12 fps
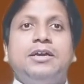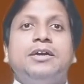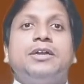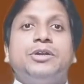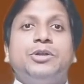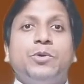
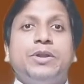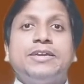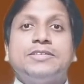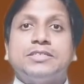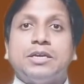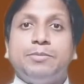During
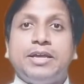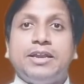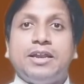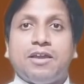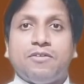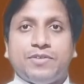his seminary
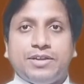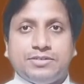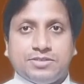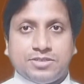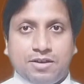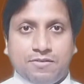life
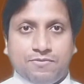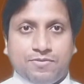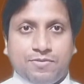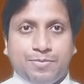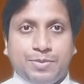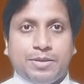itself,
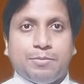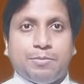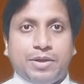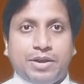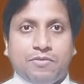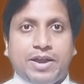Mar
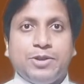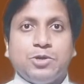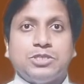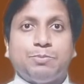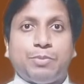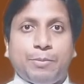Ivanios
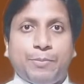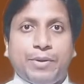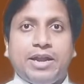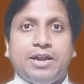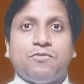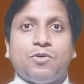
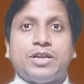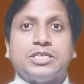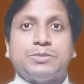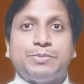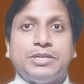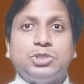prepared for a
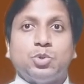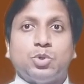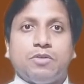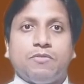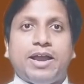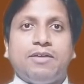spiritual
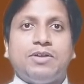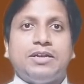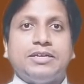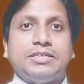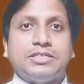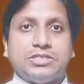revival in
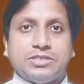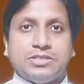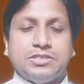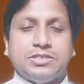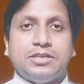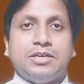the church
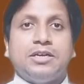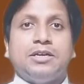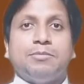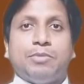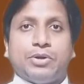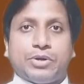
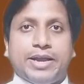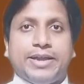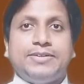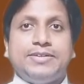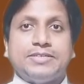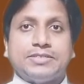by
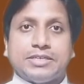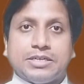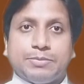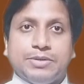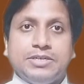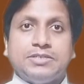writing
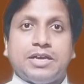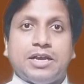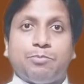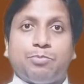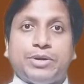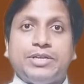sermons and
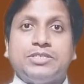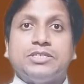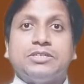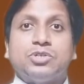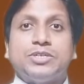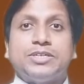
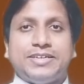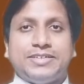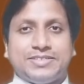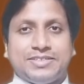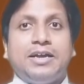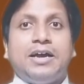preaching
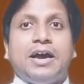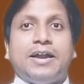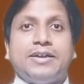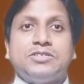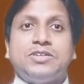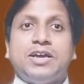retreats.
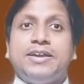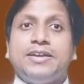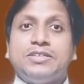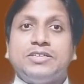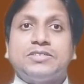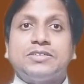Understanding
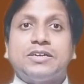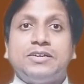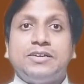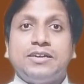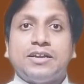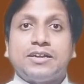this
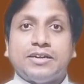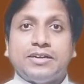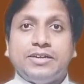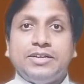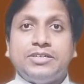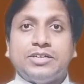critical
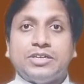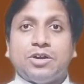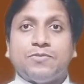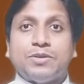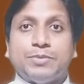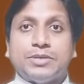condition
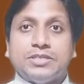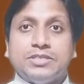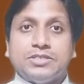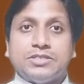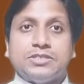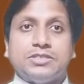of the Mother Church,